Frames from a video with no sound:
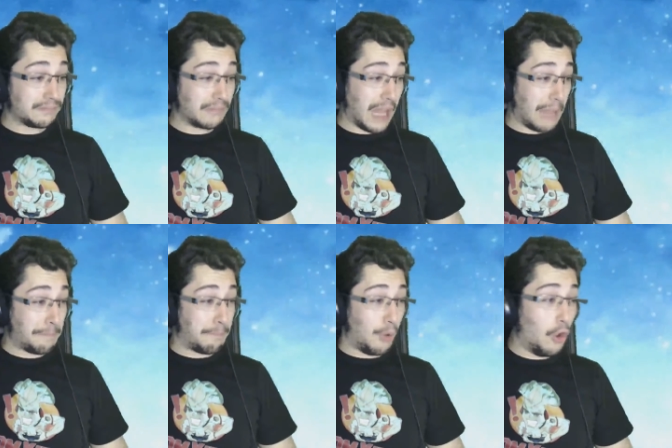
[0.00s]
a
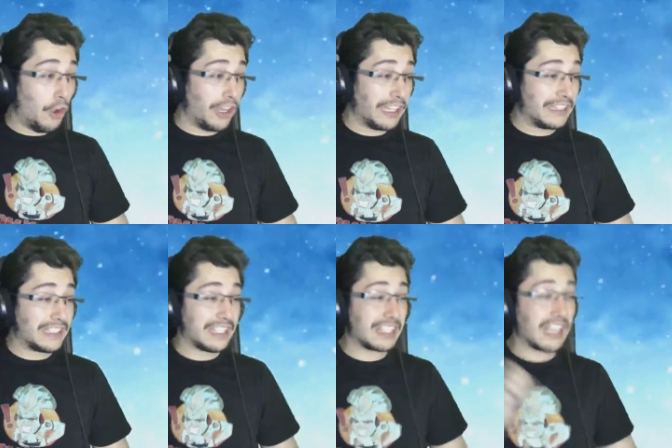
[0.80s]

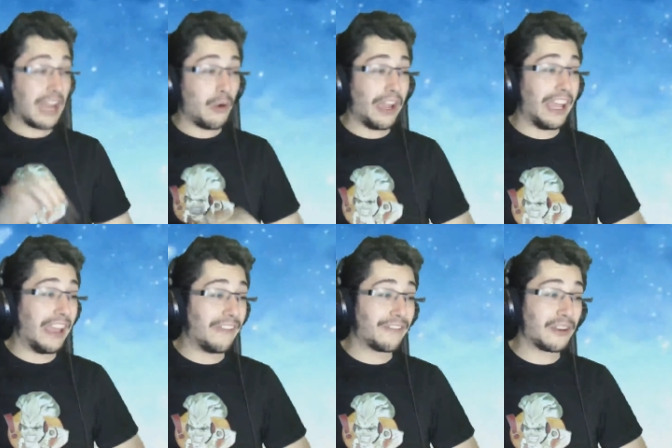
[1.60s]
point
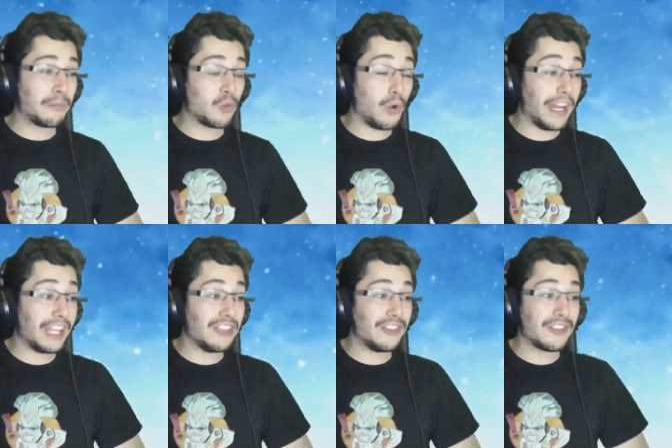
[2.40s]
away from
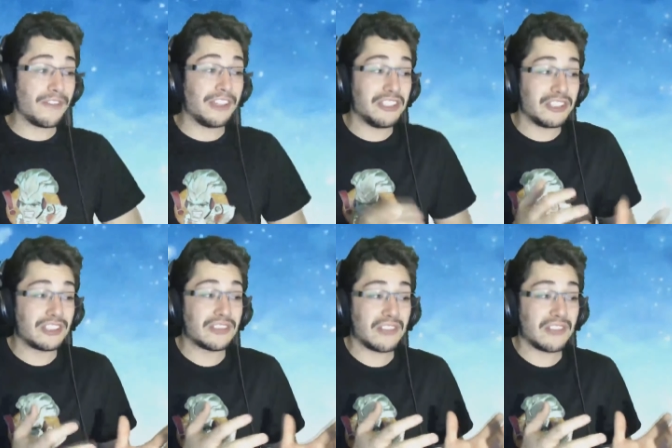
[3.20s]
quitting YouTube and just